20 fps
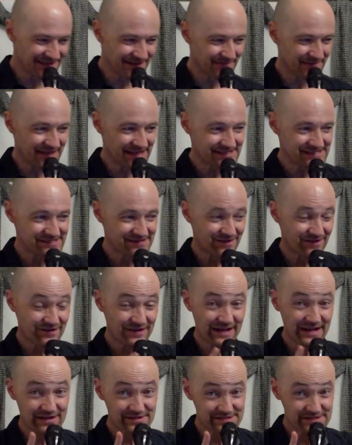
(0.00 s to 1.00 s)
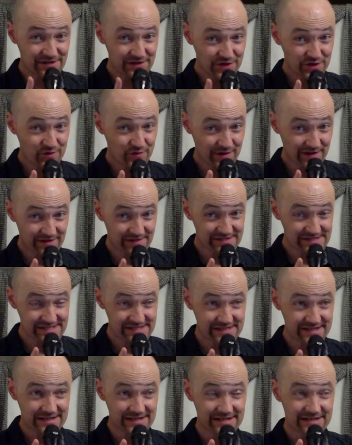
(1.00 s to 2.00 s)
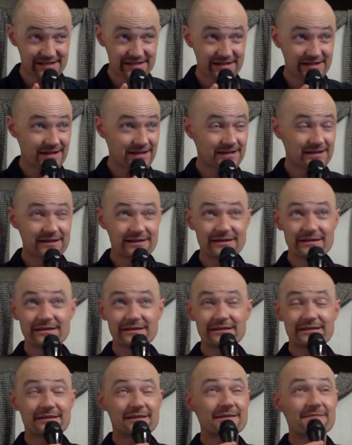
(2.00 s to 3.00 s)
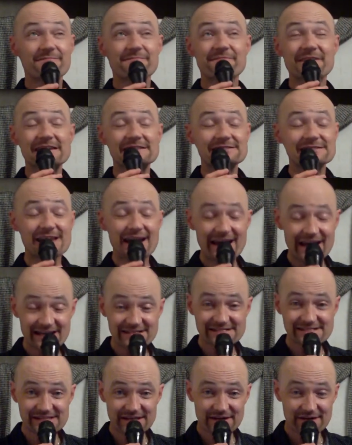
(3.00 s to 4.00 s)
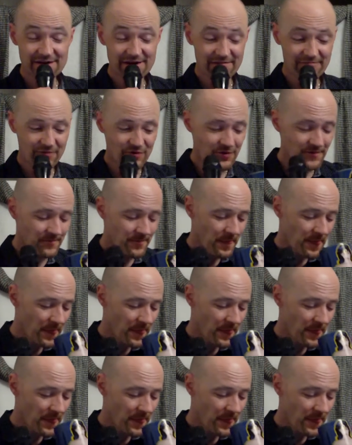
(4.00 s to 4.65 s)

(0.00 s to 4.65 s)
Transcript: loved that song, and I'll tell you who else did a fantastic cover,